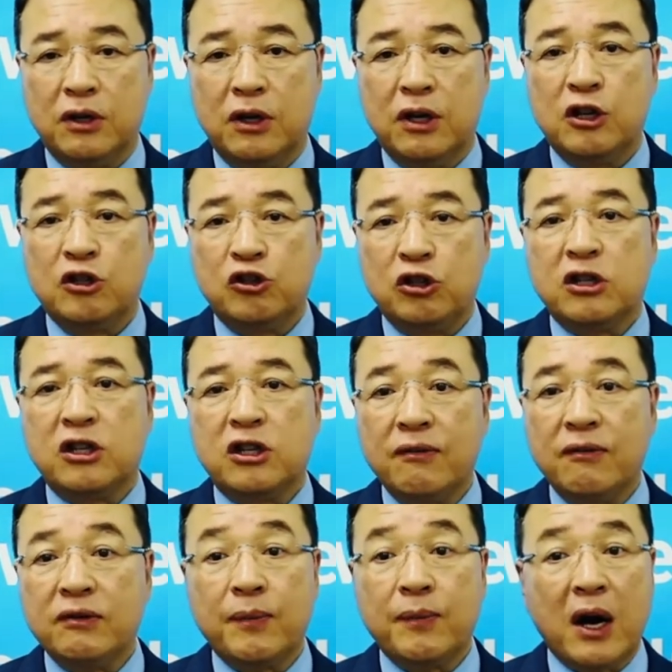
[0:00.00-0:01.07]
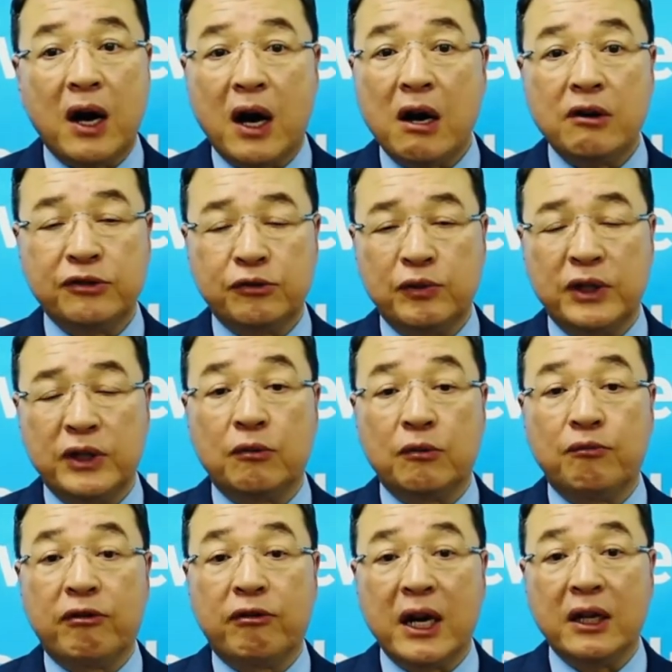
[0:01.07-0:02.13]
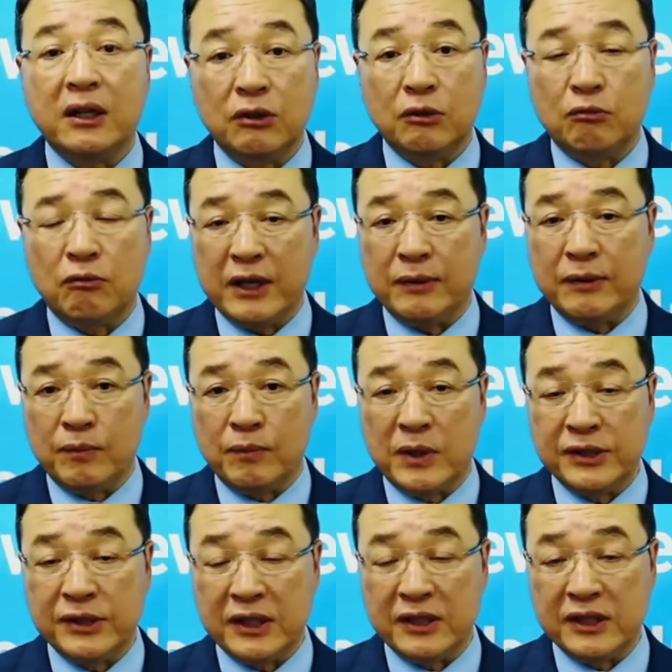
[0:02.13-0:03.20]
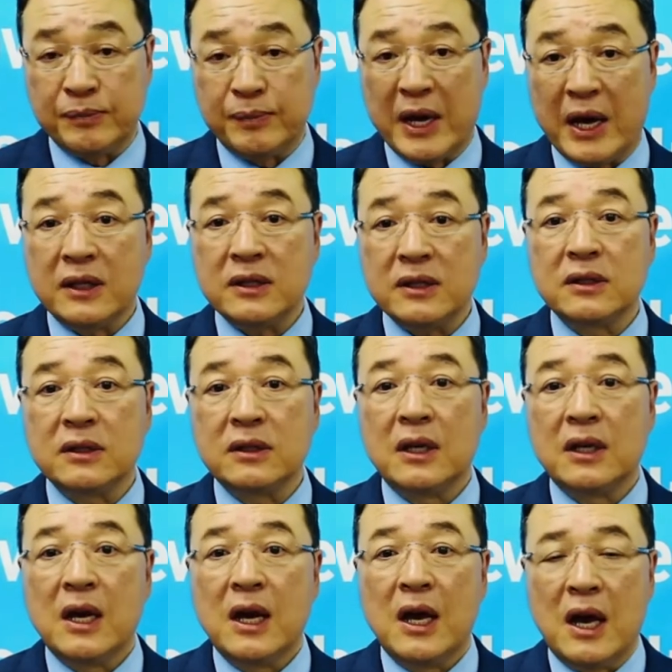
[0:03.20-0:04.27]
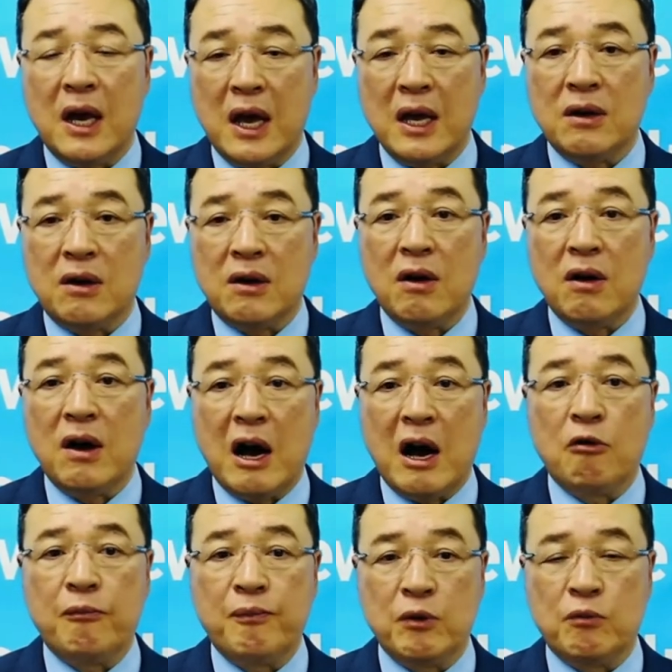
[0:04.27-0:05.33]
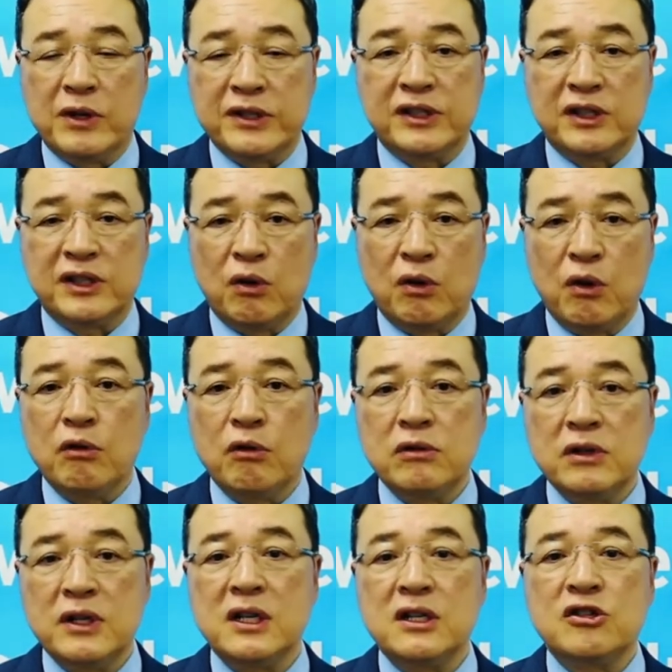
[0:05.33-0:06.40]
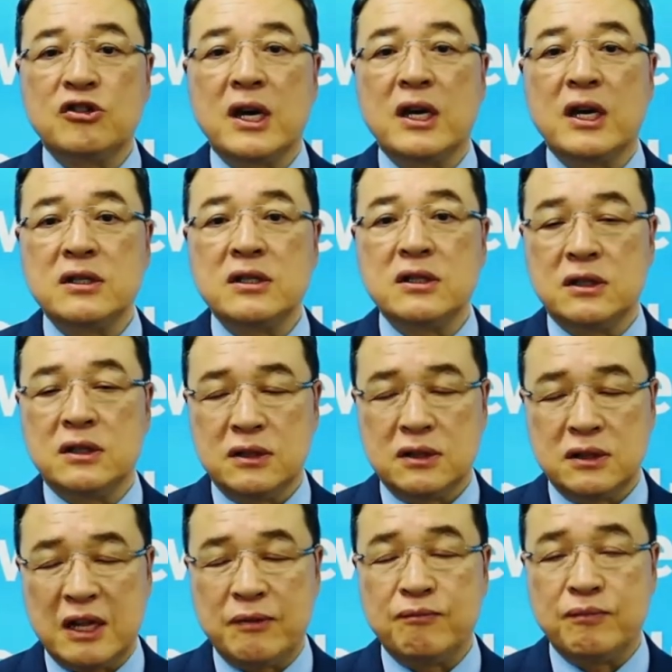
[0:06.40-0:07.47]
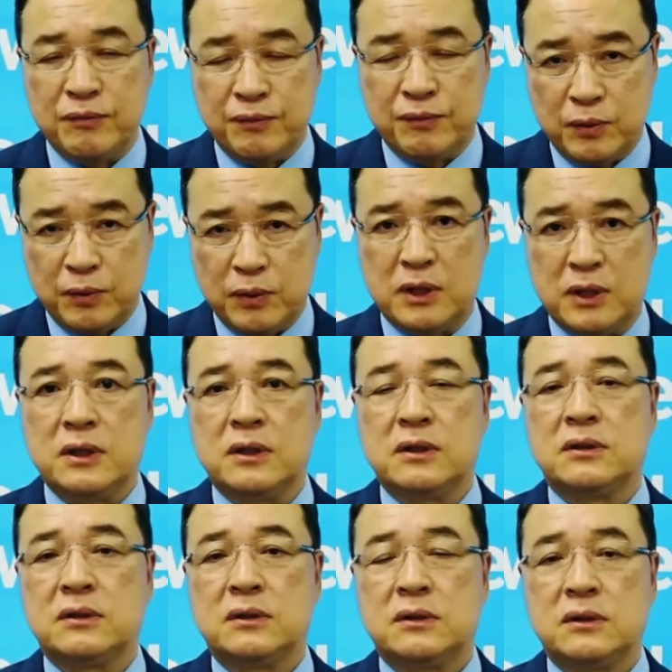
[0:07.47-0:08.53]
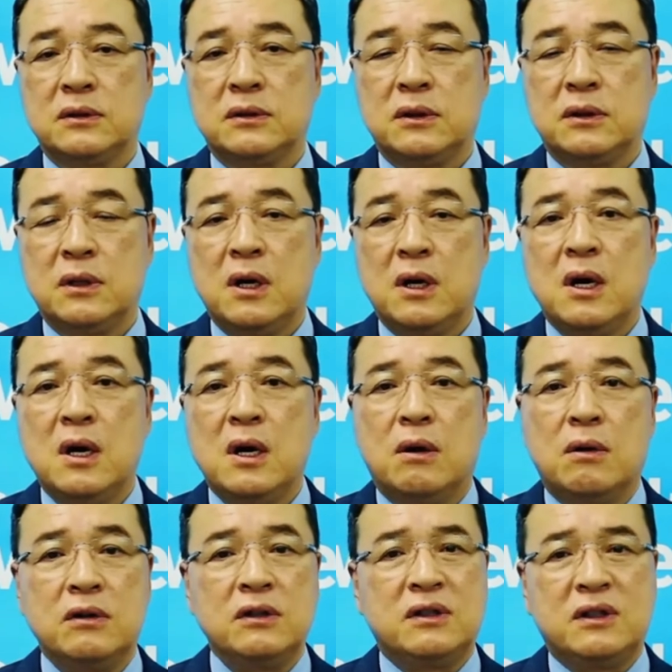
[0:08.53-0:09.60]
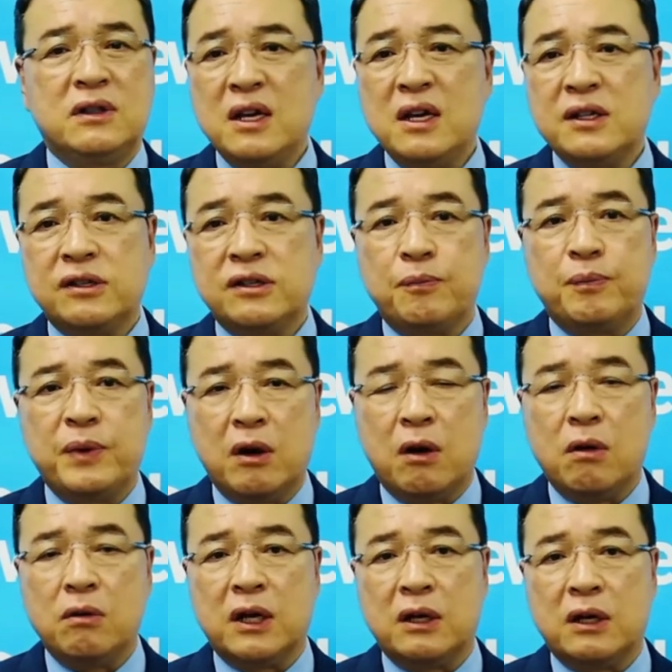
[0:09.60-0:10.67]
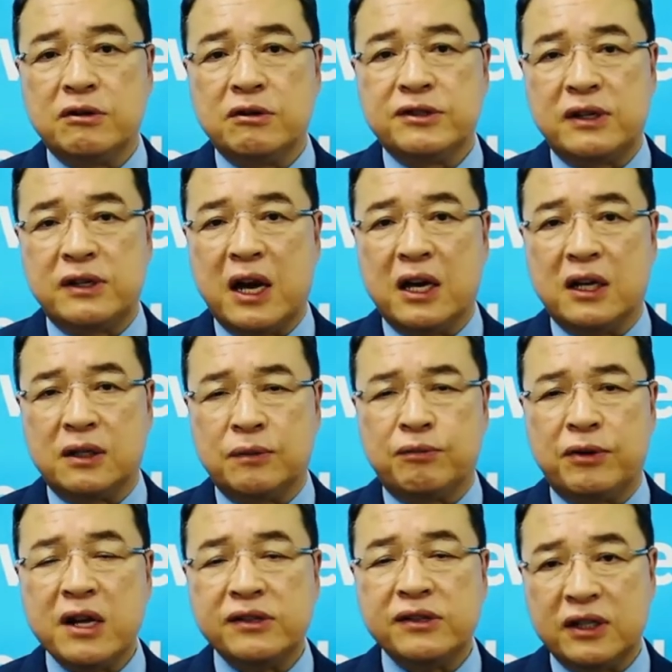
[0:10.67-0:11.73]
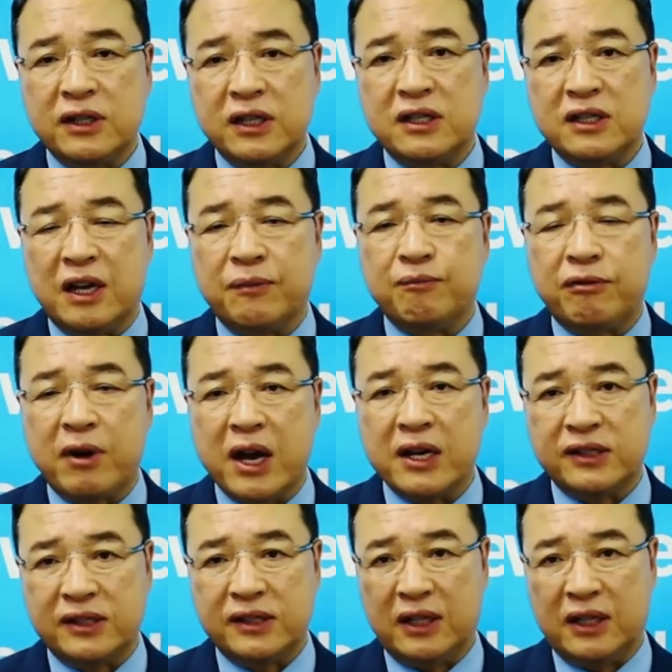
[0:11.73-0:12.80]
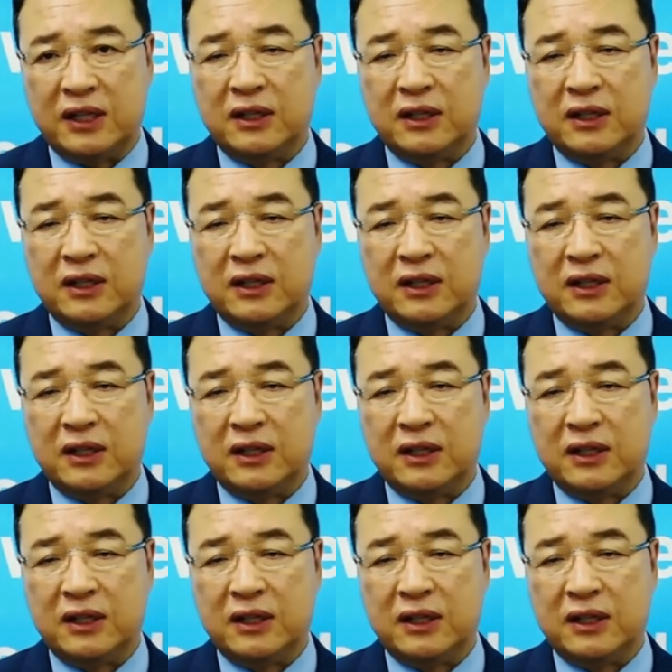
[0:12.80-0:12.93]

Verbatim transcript: She came to my house with a brand new white Mercedes Benz, and her outfit was totally changed than before. or thinks her belonging looks like prestige and pricey.